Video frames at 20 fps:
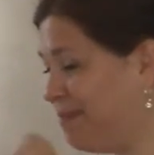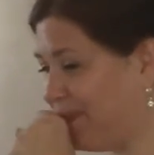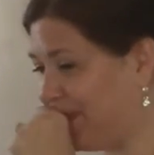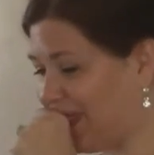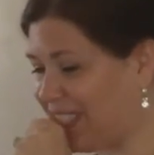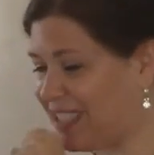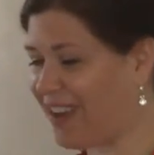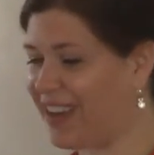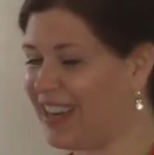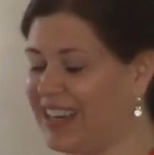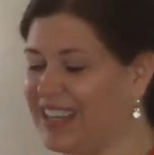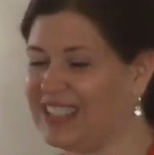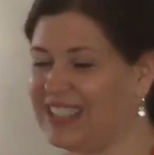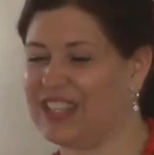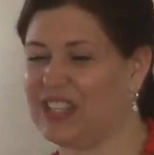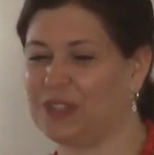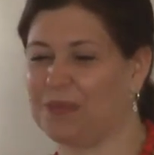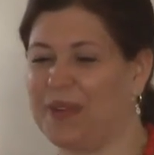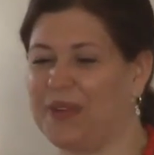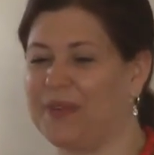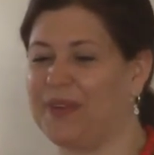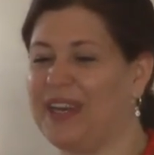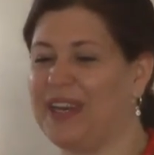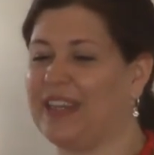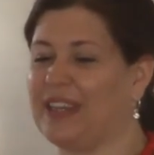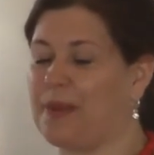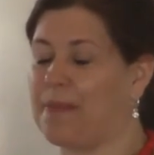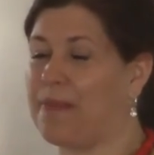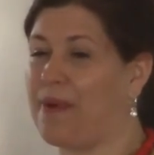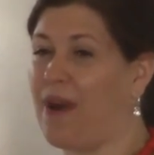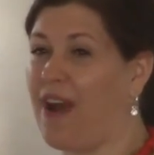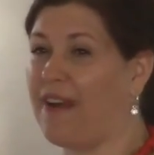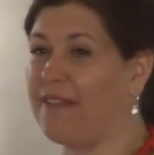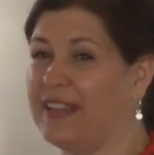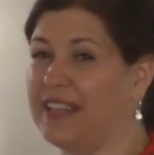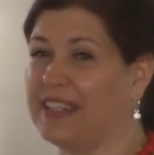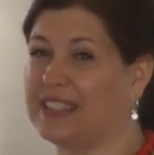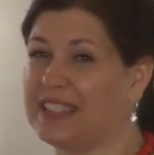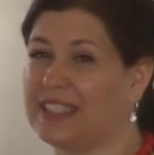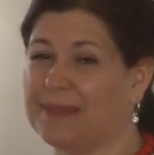started excuse me, reading the
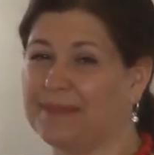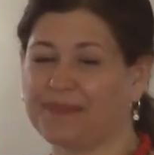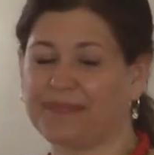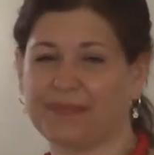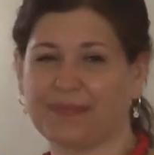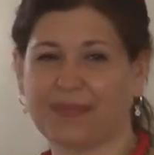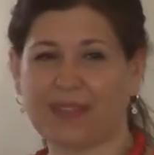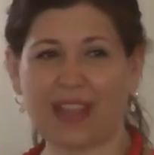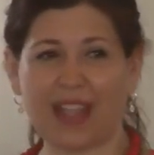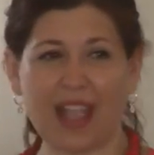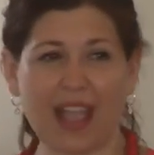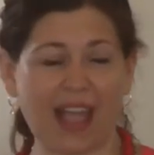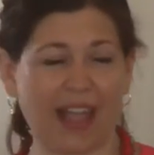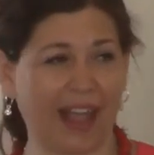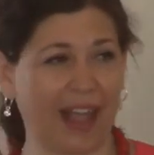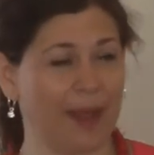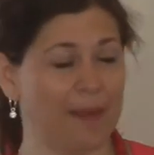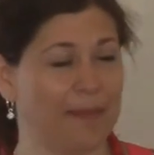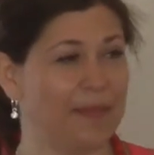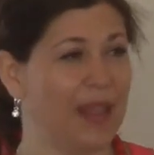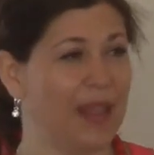prophets. Um,